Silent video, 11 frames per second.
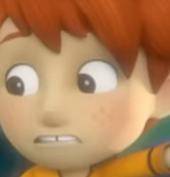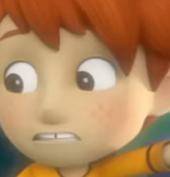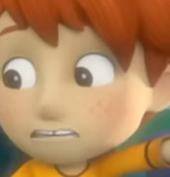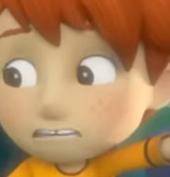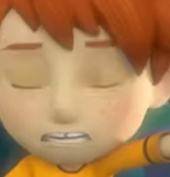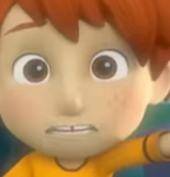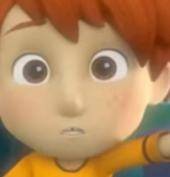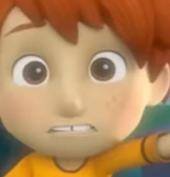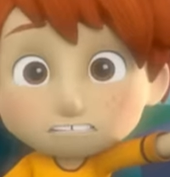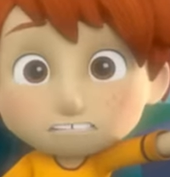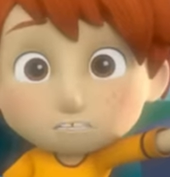See, I
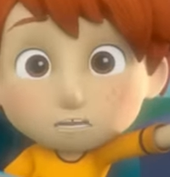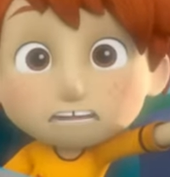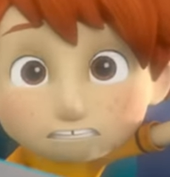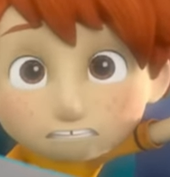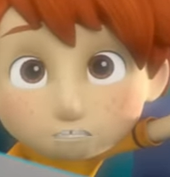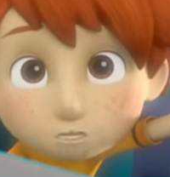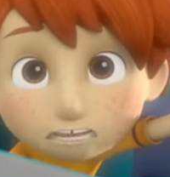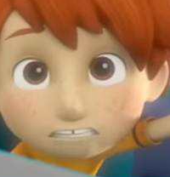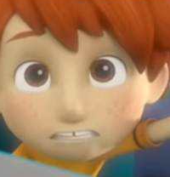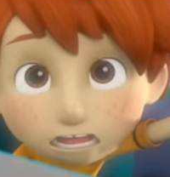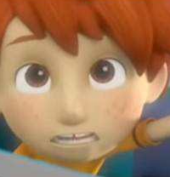was trying to do
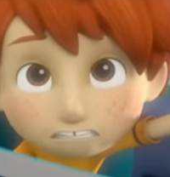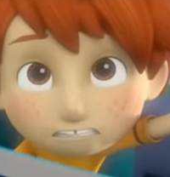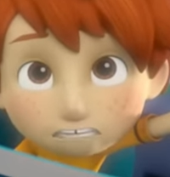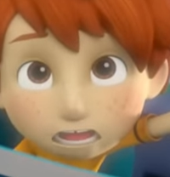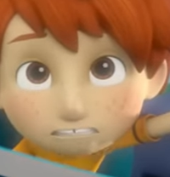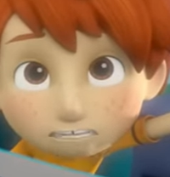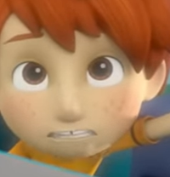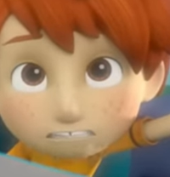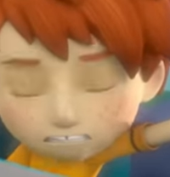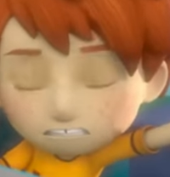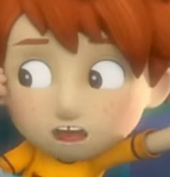a stunt, and
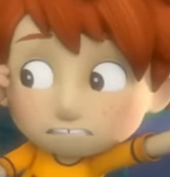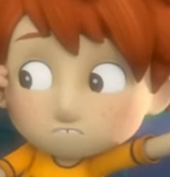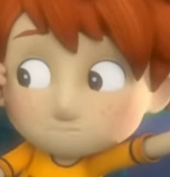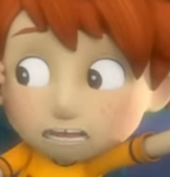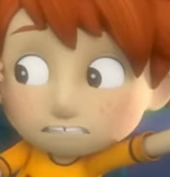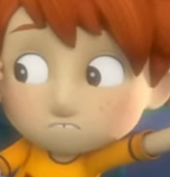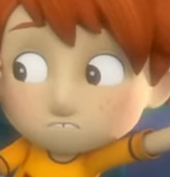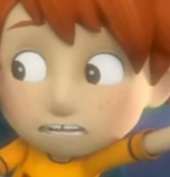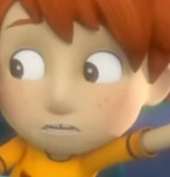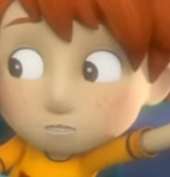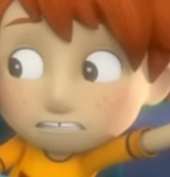it sort of
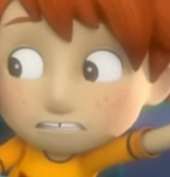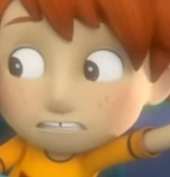backfired